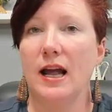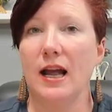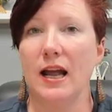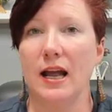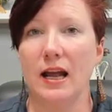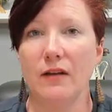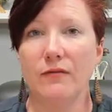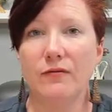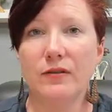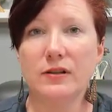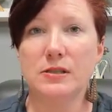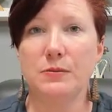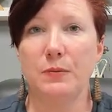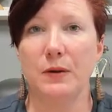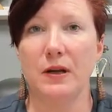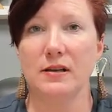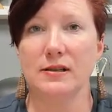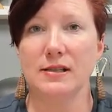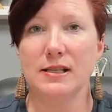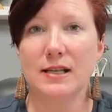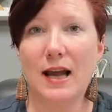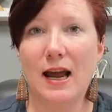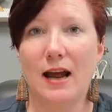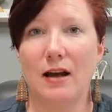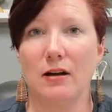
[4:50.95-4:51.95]
If it's being
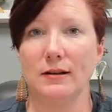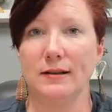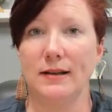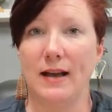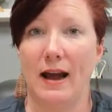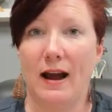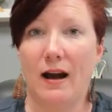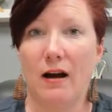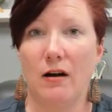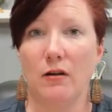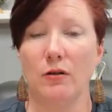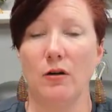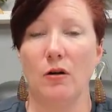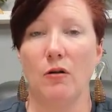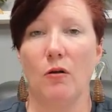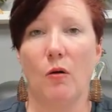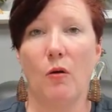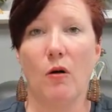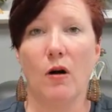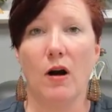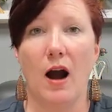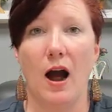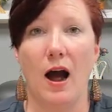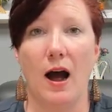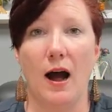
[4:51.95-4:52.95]
scaled down
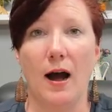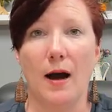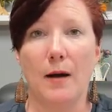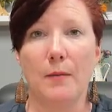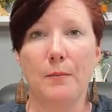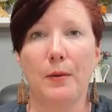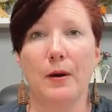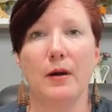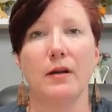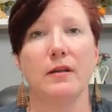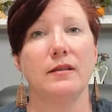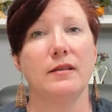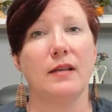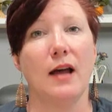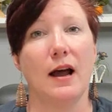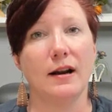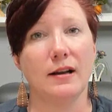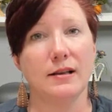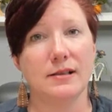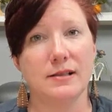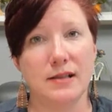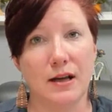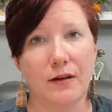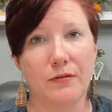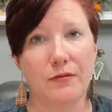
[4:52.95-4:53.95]
or up, that
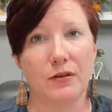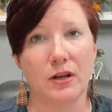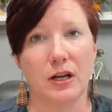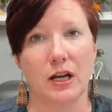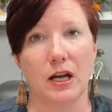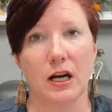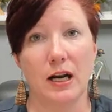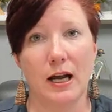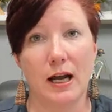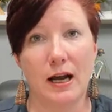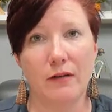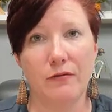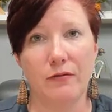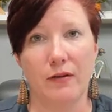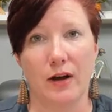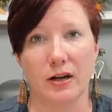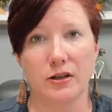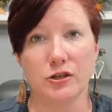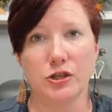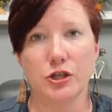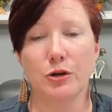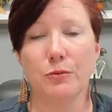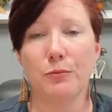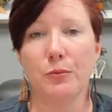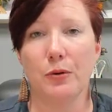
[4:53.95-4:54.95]
is definitely going to
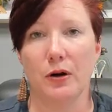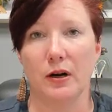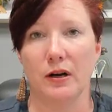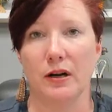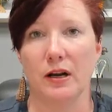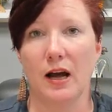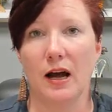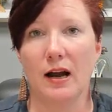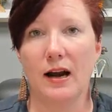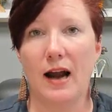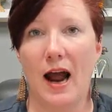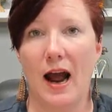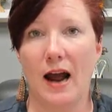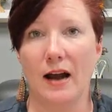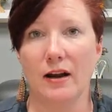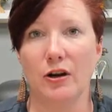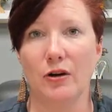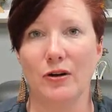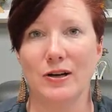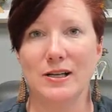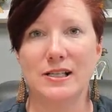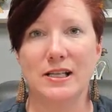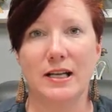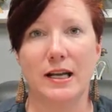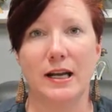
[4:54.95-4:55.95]
affect your print and cut
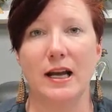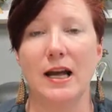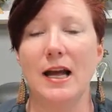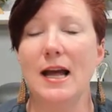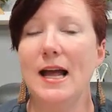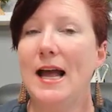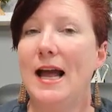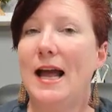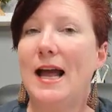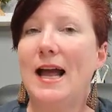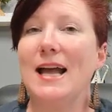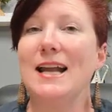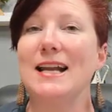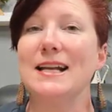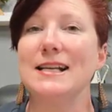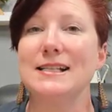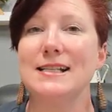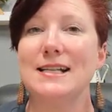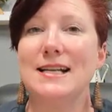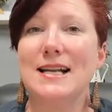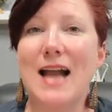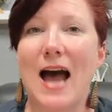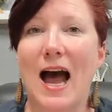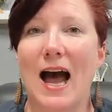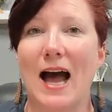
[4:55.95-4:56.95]
accuracy. It is
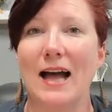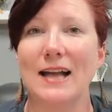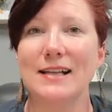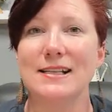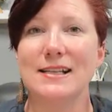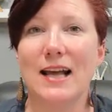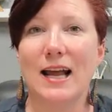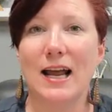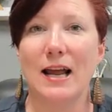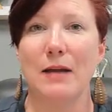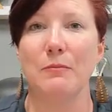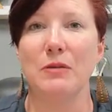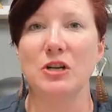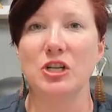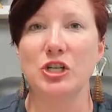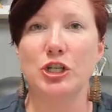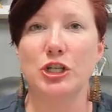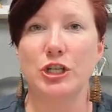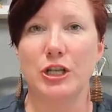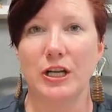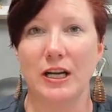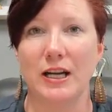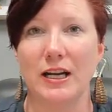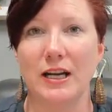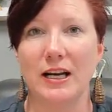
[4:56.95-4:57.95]
not a
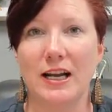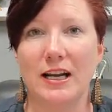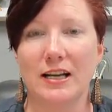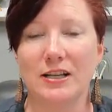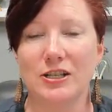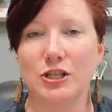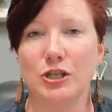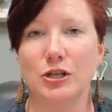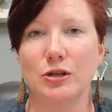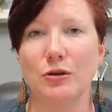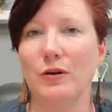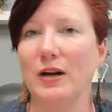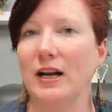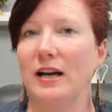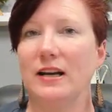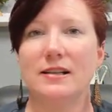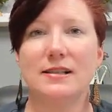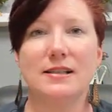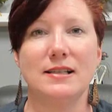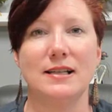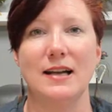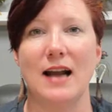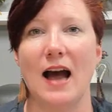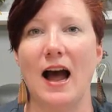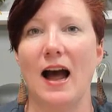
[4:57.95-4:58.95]
machine issue. It
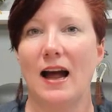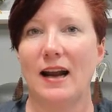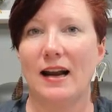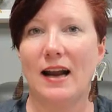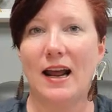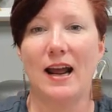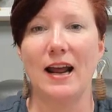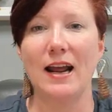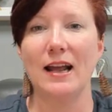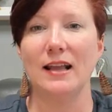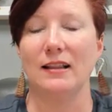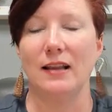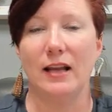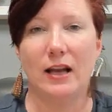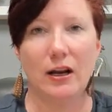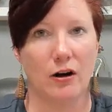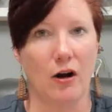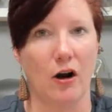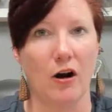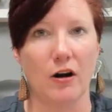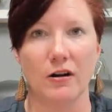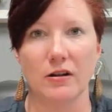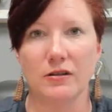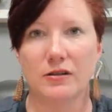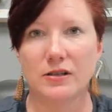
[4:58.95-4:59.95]
is not a
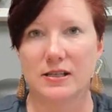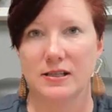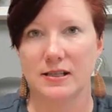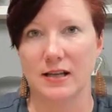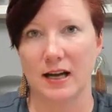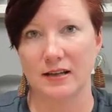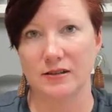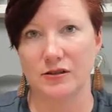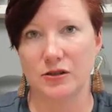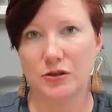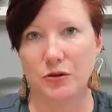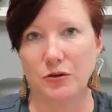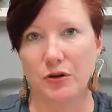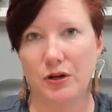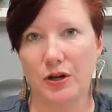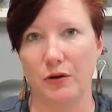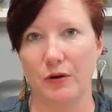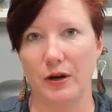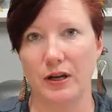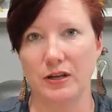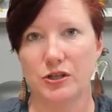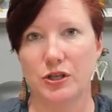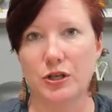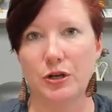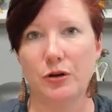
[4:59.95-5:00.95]
Leonardo Design Studio
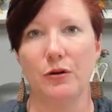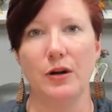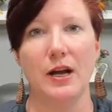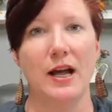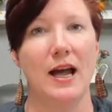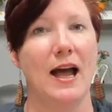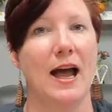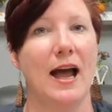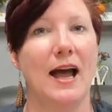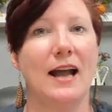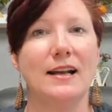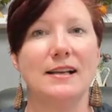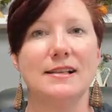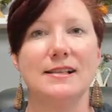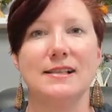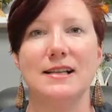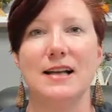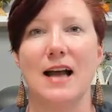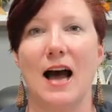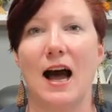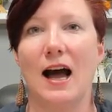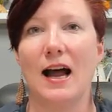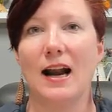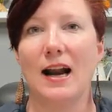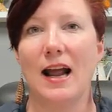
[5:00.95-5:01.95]
issue. It is
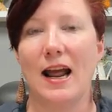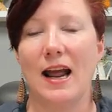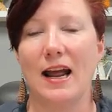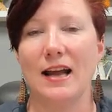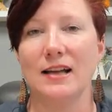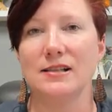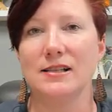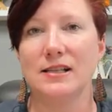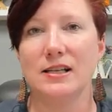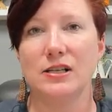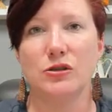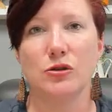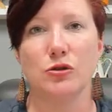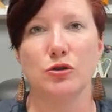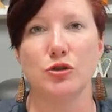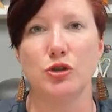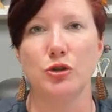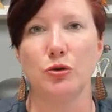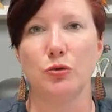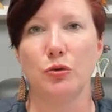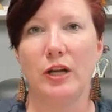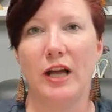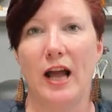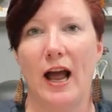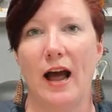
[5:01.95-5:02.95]
not a Siser
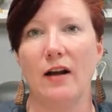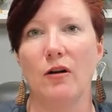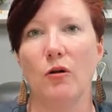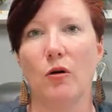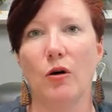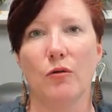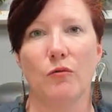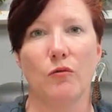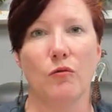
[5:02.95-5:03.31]
Juliet or